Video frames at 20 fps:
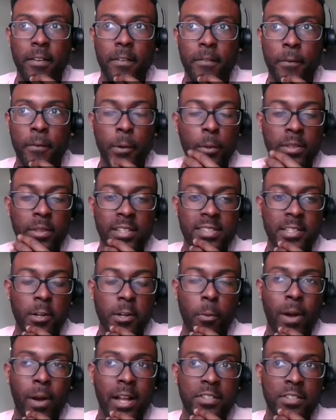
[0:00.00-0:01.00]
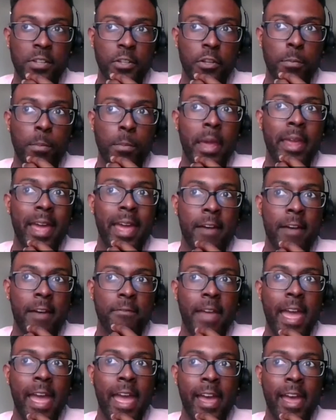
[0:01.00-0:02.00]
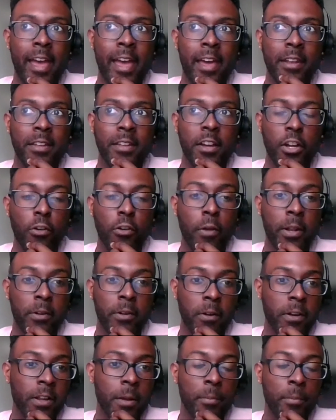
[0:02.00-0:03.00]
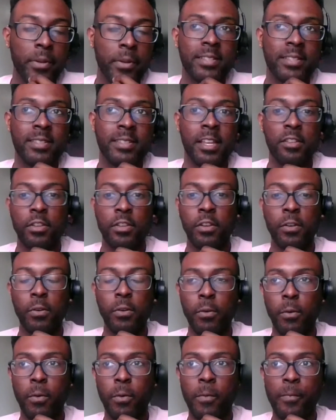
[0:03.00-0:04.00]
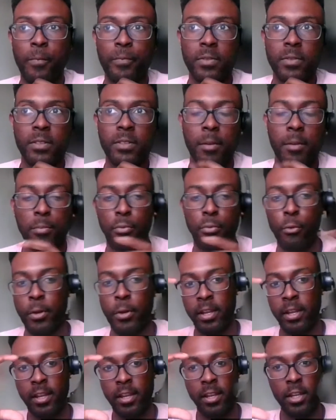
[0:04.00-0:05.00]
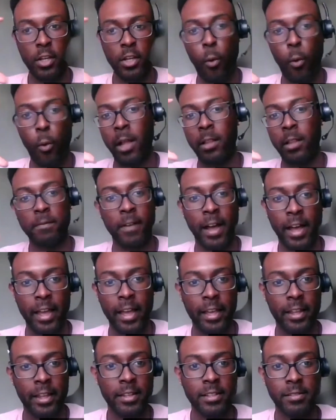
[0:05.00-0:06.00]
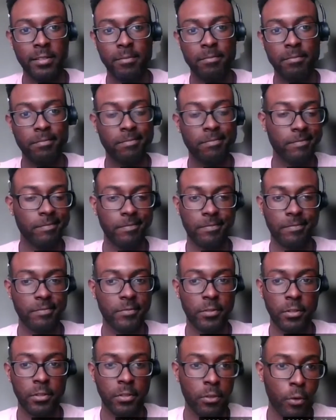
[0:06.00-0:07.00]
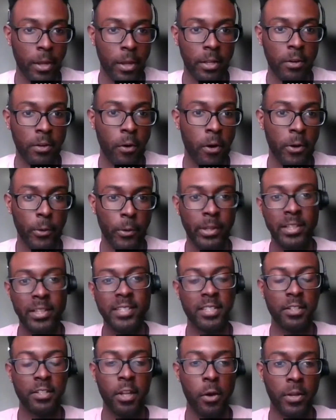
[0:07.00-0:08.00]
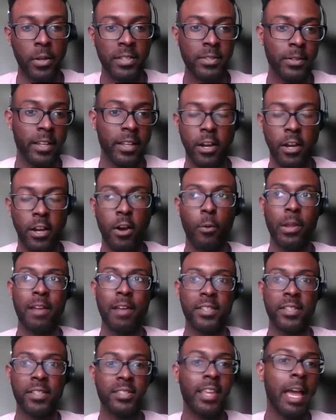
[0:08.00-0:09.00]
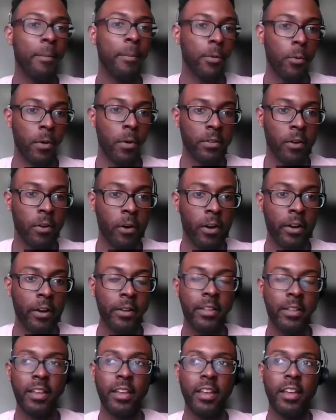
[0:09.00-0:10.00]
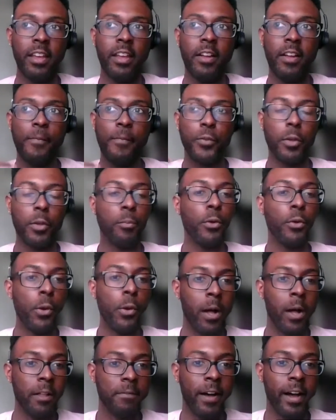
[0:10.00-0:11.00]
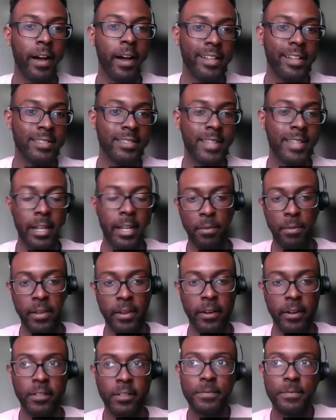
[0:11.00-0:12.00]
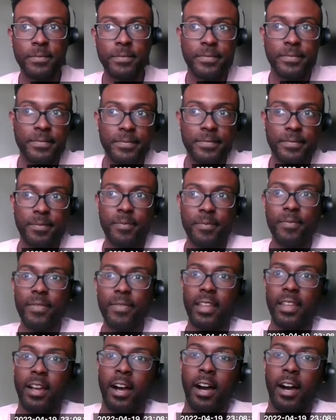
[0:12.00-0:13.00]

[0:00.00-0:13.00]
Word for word: for anyone listening or watching, you may have had a credit card company send you a pre-qualified credit card, or at least a notice. They're like, "Oh, we have this Capital One card. You're pre-qualified. Sign up here." Mm-hmm.